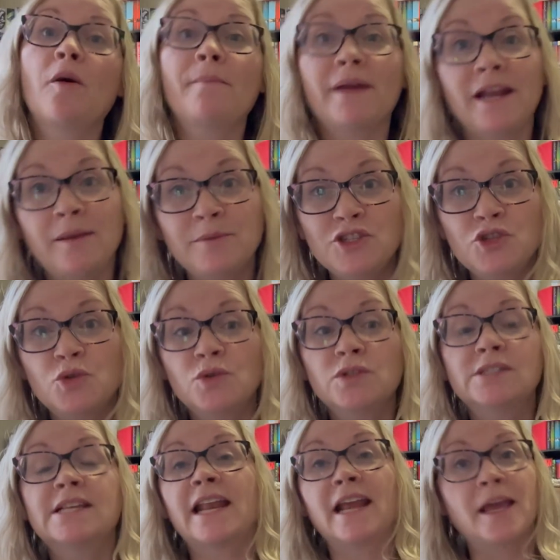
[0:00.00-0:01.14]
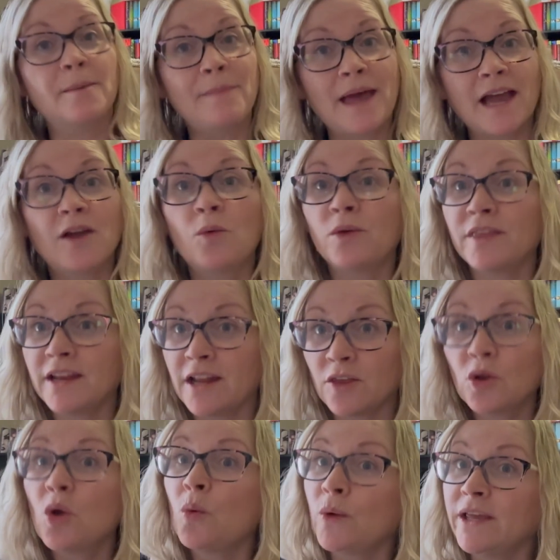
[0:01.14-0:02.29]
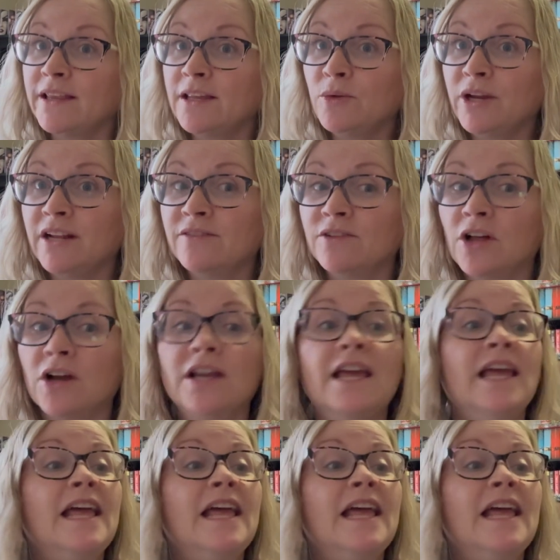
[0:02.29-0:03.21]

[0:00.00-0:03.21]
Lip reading: My name is Jules and I am back with another weekly reading vlog.